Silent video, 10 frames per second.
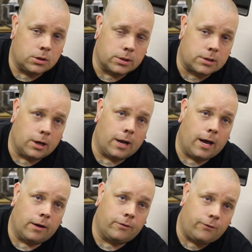it's gonna
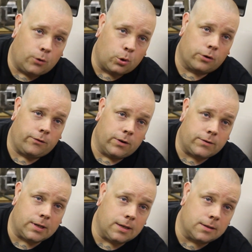have 4
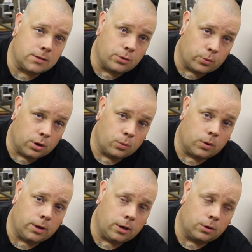15s in the rear
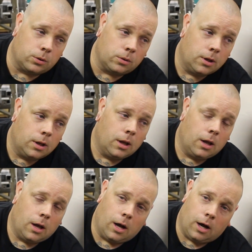window,
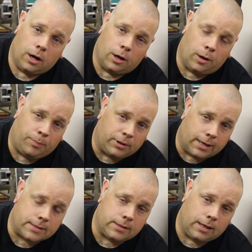
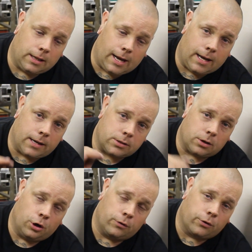plexiglass
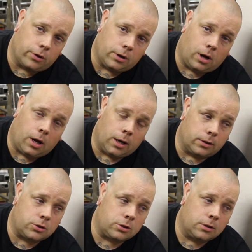over the
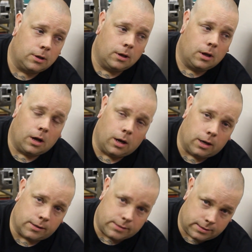notch.
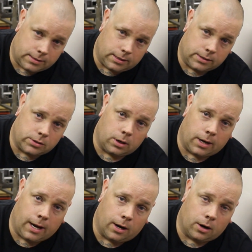Since it is on
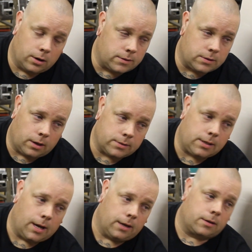air, it's not
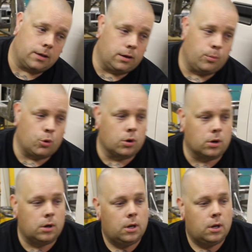static anymore.